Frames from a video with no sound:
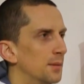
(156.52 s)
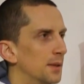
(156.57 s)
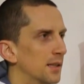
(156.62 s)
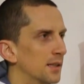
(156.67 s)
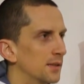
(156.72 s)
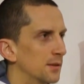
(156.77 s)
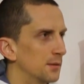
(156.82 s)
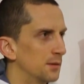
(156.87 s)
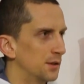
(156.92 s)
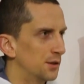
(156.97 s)

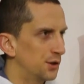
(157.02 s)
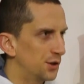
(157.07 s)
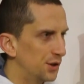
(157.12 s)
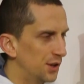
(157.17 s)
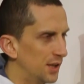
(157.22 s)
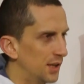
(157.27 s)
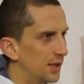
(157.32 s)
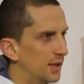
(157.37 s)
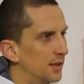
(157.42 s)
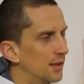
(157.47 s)
because only
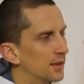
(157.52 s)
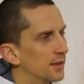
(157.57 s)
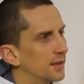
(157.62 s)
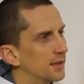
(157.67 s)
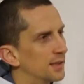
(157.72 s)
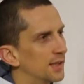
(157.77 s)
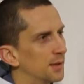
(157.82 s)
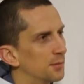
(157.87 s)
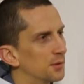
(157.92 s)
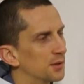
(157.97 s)
she
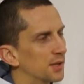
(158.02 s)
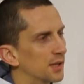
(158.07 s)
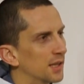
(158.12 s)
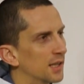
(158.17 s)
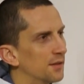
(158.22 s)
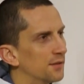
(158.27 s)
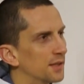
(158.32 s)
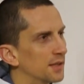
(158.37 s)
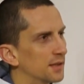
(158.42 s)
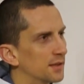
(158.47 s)
is able to
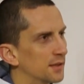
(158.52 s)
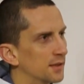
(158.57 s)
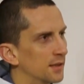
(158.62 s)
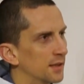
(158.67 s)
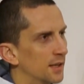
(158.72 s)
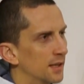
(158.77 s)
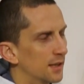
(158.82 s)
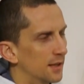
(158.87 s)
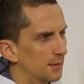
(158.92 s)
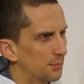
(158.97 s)
give us
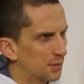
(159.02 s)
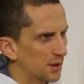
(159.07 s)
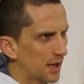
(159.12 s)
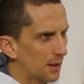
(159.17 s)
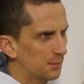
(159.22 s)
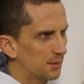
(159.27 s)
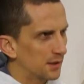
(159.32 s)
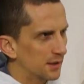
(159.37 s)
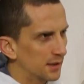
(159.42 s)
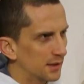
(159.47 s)
the
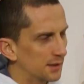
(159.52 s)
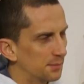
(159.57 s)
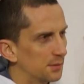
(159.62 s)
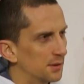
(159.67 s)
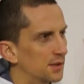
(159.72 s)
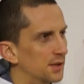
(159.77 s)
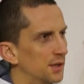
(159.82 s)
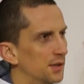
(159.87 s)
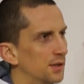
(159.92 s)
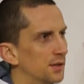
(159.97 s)
proper
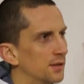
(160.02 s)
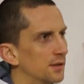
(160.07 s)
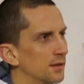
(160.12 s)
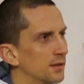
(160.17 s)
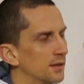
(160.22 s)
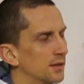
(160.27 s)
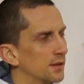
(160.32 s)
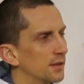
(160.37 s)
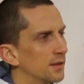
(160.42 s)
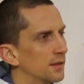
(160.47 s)

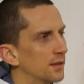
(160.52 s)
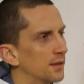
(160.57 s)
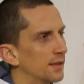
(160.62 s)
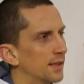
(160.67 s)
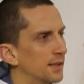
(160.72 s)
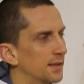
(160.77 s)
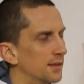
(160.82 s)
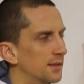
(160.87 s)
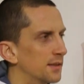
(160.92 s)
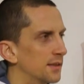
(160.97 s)
dispositions
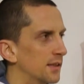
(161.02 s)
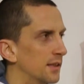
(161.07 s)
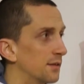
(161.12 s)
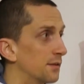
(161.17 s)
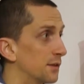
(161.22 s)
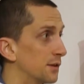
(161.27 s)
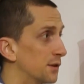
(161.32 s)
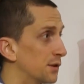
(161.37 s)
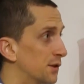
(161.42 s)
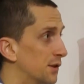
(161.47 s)
necessary
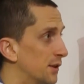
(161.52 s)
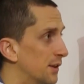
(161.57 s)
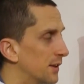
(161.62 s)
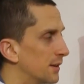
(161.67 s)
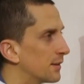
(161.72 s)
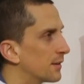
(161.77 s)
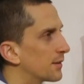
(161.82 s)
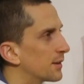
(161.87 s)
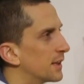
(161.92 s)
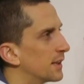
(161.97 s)
for
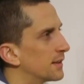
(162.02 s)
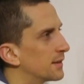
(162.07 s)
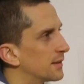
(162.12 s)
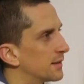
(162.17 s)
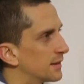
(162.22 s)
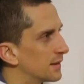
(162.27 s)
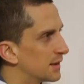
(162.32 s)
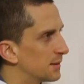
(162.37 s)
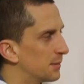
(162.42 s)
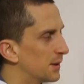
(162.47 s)
certain
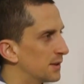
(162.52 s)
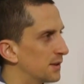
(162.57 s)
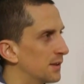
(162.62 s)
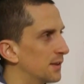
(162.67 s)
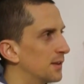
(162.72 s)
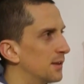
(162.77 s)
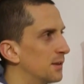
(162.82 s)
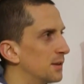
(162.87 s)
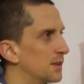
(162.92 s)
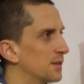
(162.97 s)
graces,
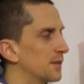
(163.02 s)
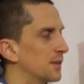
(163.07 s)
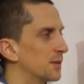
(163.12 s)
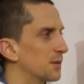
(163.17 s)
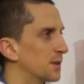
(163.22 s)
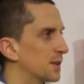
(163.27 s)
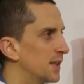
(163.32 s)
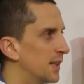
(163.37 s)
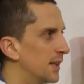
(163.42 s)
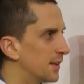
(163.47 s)
especially those of a
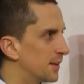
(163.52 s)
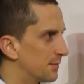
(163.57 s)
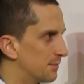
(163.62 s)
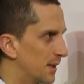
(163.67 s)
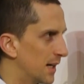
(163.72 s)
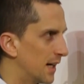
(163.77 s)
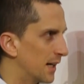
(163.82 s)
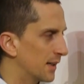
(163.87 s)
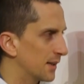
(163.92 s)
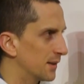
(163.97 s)
greater
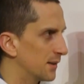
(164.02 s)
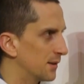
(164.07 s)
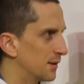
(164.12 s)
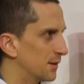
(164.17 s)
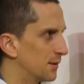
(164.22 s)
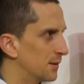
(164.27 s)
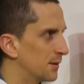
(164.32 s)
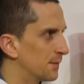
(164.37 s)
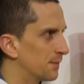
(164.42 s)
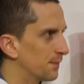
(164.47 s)

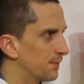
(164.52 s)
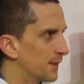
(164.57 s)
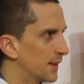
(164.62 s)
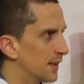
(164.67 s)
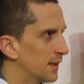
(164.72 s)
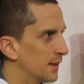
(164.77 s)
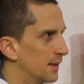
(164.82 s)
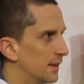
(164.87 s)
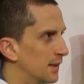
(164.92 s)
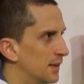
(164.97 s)
magnitude,
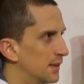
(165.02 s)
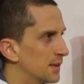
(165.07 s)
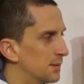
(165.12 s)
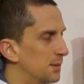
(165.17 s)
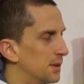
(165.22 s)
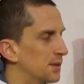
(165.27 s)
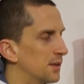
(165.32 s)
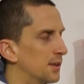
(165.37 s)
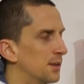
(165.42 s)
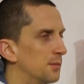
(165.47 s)

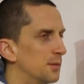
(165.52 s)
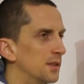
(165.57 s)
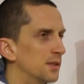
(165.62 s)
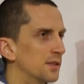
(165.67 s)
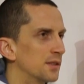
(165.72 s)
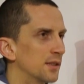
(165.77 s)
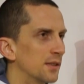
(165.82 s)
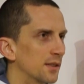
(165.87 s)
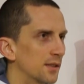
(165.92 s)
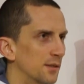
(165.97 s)
especially the
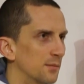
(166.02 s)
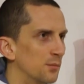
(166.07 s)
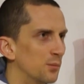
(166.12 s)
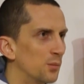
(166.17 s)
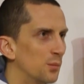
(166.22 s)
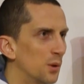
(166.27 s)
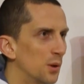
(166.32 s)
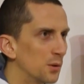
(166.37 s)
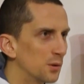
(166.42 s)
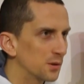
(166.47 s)
ones that are
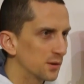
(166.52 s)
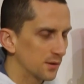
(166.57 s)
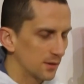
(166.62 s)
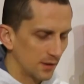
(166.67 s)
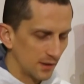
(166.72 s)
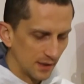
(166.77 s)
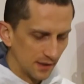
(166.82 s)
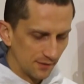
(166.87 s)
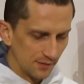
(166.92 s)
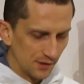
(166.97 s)
most
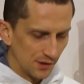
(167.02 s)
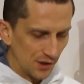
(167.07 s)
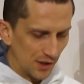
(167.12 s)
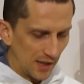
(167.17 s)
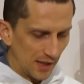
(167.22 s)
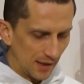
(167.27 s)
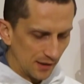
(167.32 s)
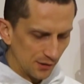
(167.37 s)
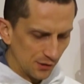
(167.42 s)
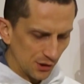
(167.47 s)
life
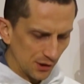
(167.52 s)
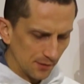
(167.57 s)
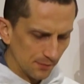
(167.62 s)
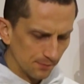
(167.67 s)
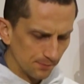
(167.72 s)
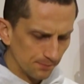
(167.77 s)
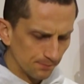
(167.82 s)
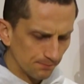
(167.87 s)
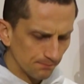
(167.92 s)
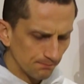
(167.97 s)
changing.